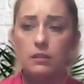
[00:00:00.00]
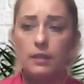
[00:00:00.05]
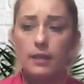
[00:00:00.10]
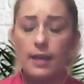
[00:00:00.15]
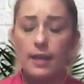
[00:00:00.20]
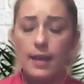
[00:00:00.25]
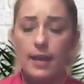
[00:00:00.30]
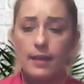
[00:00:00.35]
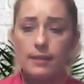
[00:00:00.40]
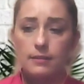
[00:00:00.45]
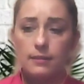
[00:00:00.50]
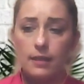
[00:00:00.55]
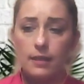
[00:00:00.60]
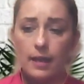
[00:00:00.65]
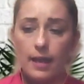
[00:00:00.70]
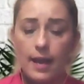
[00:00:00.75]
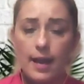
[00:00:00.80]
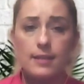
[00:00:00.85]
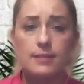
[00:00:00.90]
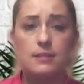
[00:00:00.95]
and
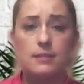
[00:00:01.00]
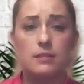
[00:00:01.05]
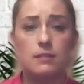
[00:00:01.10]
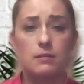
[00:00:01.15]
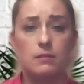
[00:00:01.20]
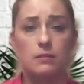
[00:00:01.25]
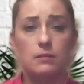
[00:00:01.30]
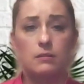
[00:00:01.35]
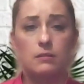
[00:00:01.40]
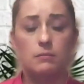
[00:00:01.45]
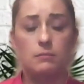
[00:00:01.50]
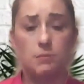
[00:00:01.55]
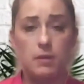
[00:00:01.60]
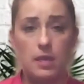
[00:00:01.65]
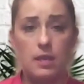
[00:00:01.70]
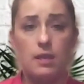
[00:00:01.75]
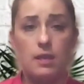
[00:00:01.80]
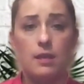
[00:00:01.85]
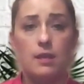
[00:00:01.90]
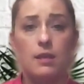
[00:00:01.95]
ask
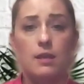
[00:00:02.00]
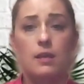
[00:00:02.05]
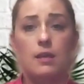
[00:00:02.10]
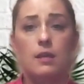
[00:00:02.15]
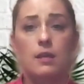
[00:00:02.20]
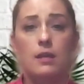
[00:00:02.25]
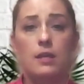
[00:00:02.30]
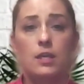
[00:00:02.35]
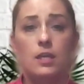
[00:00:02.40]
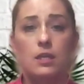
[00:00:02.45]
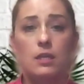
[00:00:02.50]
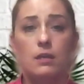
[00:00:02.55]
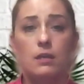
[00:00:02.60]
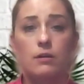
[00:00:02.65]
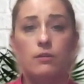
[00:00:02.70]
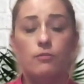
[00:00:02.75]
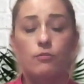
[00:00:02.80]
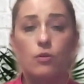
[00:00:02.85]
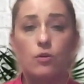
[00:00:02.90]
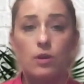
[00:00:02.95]
me
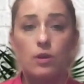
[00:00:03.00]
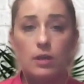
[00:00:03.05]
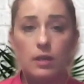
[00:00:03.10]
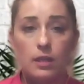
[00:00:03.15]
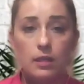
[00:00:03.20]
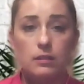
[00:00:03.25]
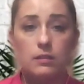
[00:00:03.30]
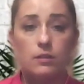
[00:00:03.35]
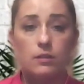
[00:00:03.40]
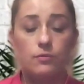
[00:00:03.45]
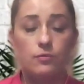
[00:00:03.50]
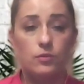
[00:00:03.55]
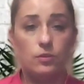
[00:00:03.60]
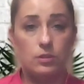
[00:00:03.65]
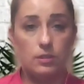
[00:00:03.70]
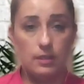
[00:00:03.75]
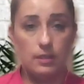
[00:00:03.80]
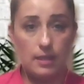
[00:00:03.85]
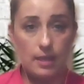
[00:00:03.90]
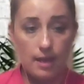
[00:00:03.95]
for an interview
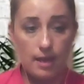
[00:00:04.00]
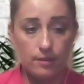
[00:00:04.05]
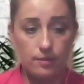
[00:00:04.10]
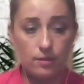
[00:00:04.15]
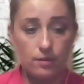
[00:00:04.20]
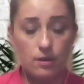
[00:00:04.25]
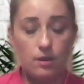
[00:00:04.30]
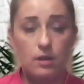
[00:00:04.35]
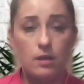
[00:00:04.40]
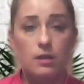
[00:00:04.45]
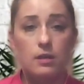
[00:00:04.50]
together,